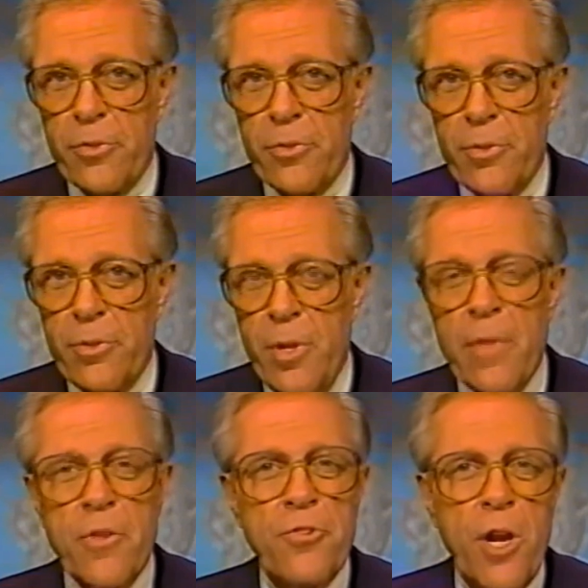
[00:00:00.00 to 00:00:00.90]
charges.
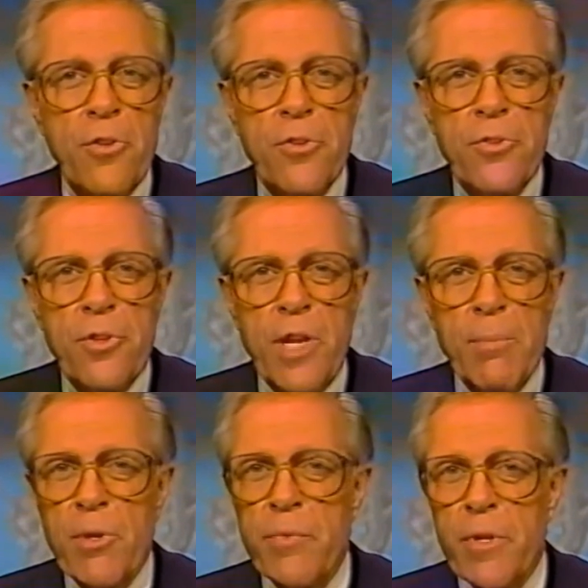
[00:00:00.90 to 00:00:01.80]
The charges
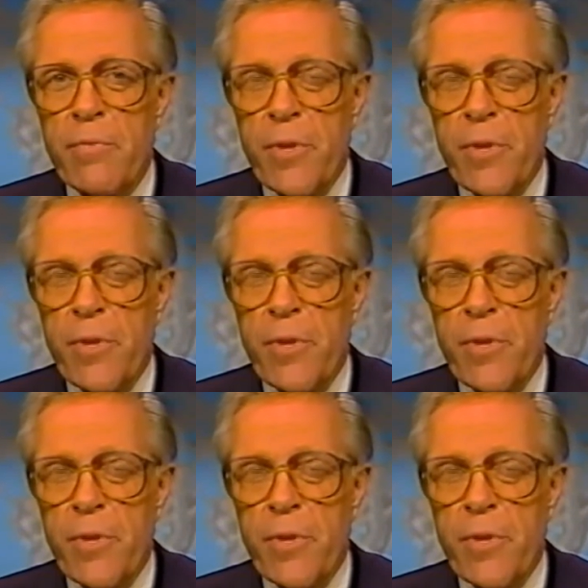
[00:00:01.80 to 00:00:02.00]
came out of an